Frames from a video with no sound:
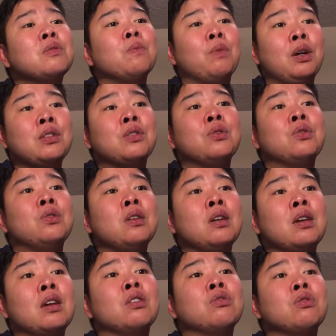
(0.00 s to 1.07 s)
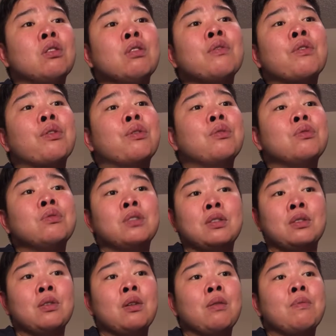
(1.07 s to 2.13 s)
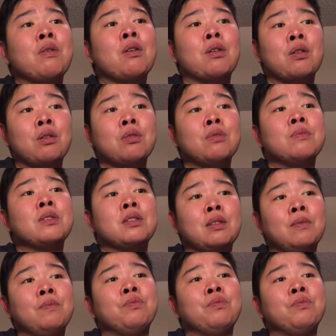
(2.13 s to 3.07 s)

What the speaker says: but today I drove through the suburbs